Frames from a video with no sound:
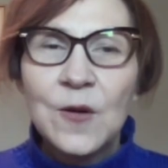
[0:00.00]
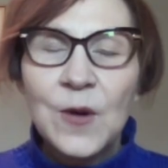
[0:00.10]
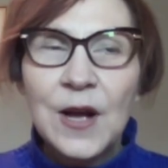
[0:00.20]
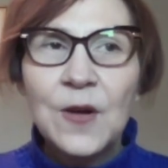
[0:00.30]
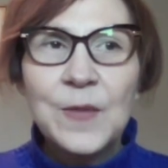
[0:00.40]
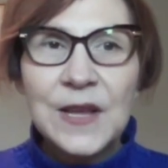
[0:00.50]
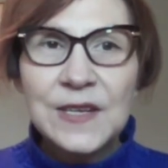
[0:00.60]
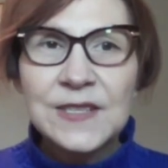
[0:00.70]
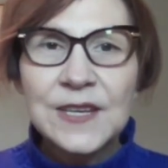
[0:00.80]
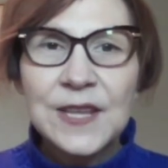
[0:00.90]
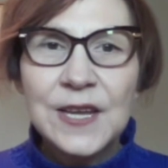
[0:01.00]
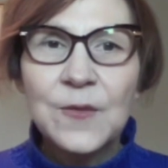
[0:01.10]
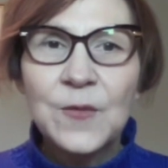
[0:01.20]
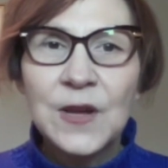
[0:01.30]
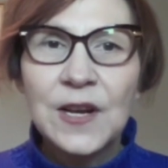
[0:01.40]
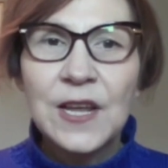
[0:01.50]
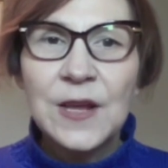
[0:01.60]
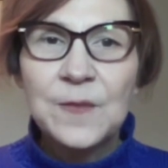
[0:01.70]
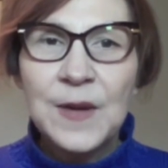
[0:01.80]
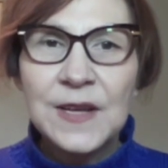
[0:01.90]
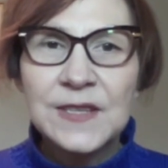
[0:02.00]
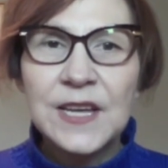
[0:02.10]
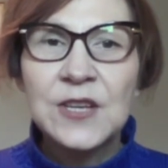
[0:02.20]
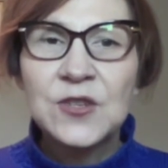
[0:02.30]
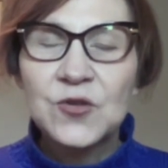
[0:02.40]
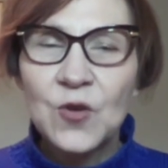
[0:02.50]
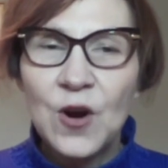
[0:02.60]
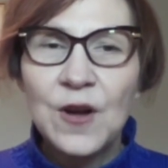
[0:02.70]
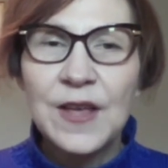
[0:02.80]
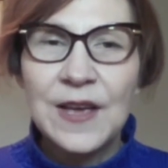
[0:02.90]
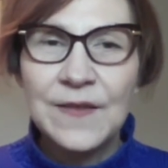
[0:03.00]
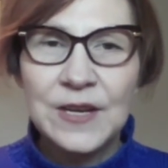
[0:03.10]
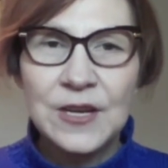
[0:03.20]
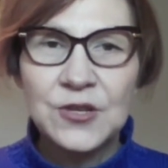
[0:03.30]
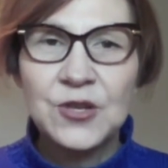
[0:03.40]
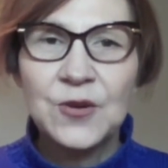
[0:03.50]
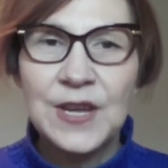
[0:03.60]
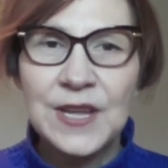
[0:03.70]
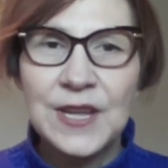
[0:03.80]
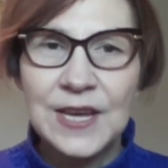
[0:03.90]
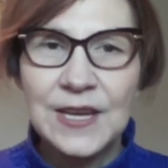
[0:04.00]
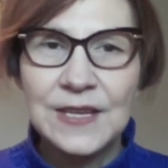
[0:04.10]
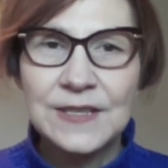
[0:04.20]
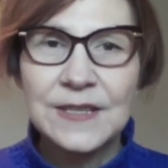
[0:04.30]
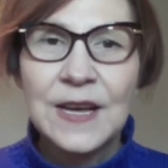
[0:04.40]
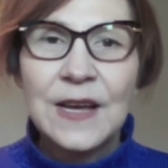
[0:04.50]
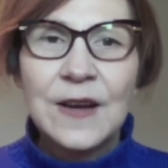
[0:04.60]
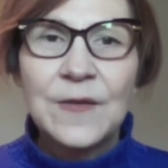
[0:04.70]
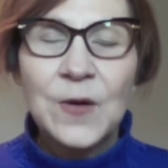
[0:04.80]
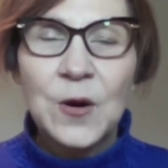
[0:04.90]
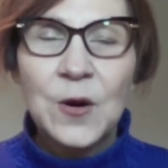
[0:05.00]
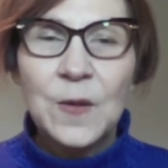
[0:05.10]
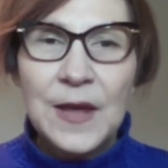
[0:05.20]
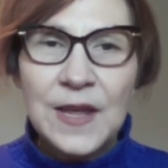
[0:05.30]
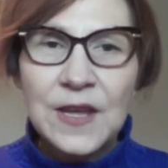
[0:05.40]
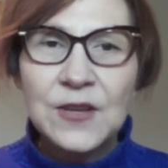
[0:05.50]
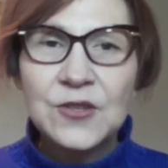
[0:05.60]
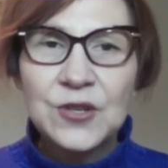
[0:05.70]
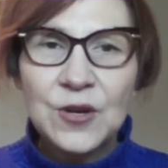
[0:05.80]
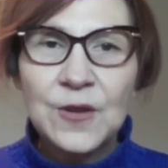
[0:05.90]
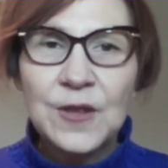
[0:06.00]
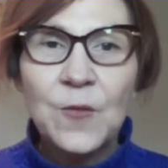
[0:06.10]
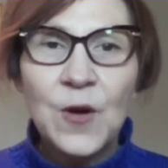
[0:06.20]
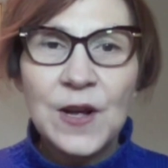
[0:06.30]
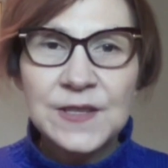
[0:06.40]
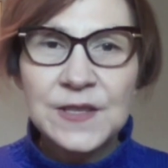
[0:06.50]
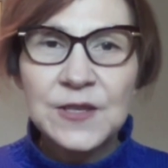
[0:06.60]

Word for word: Well, because I think it really makes a strong evidentiary case for making sure that once the